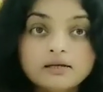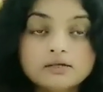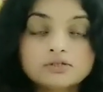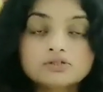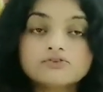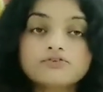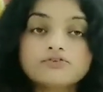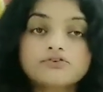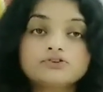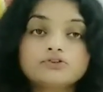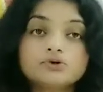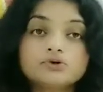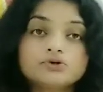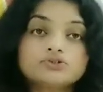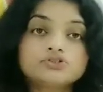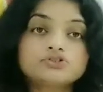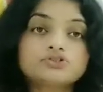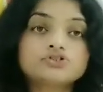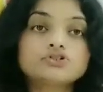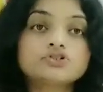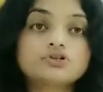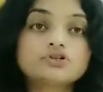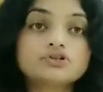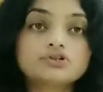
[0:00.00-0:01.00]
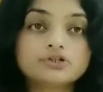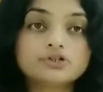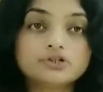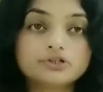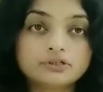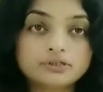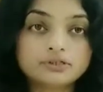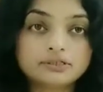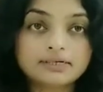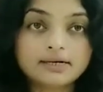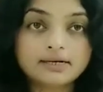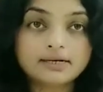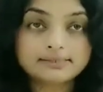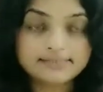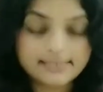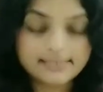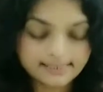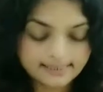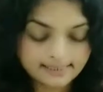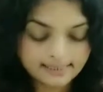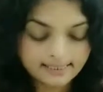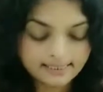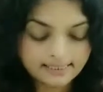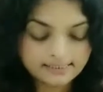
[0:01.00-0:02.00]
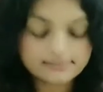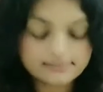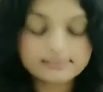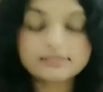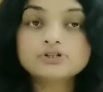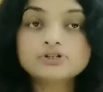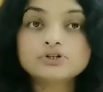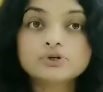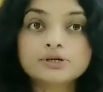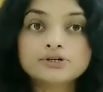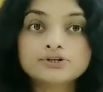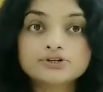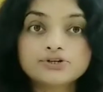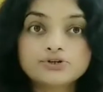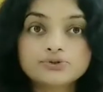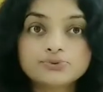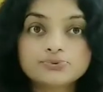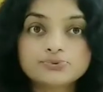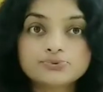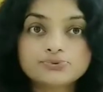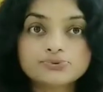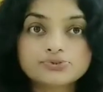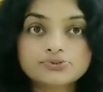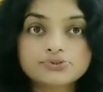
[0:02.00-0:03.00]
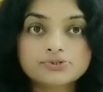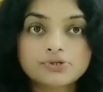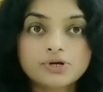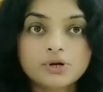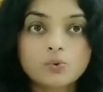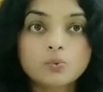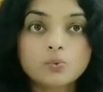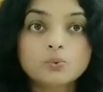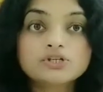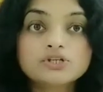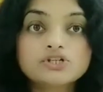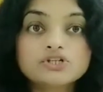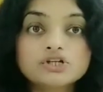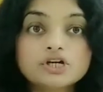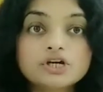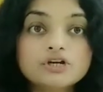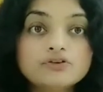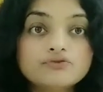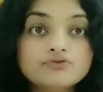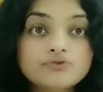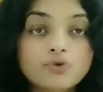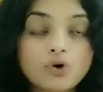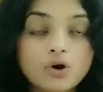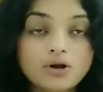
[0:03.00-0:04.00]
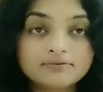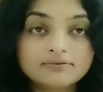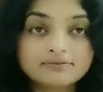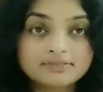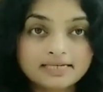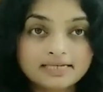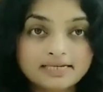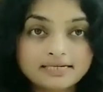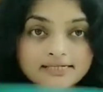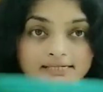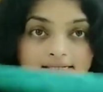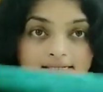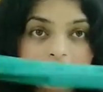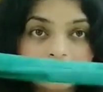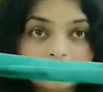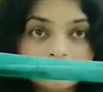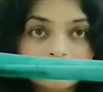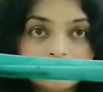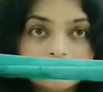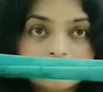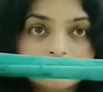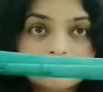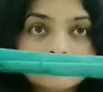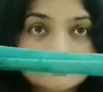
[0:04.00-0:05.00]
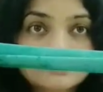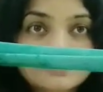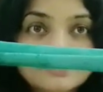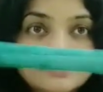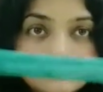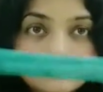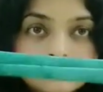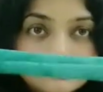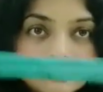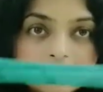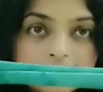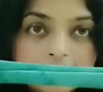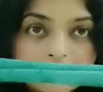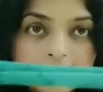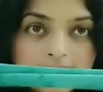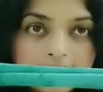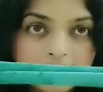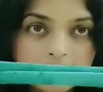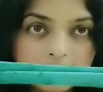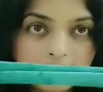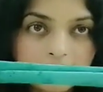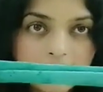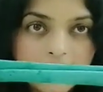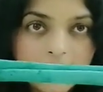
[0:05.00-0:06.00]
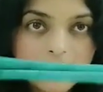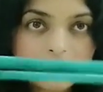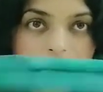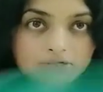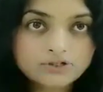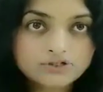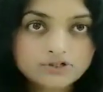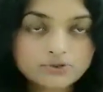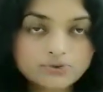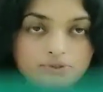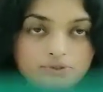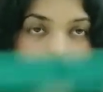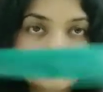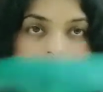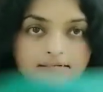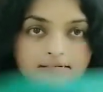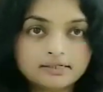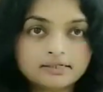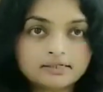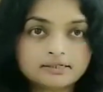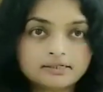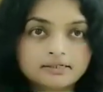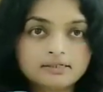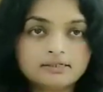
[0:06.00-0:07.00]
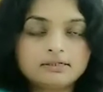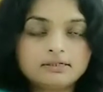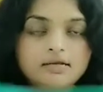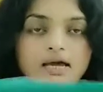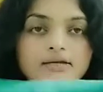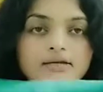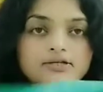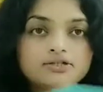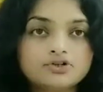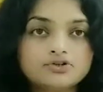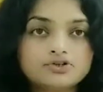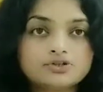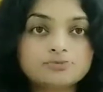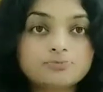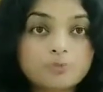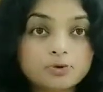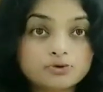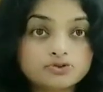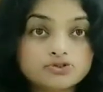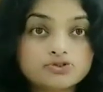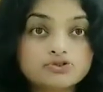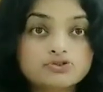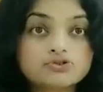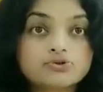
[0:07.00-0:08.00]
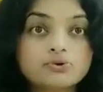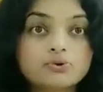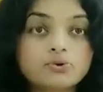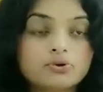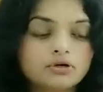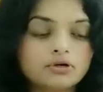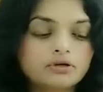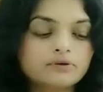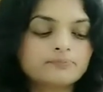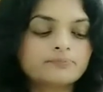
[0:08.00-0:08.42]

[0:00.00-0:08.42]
So for those children, there are techniques that you could use which involve things like this. This is a TheraBand. You could get it at your sports store.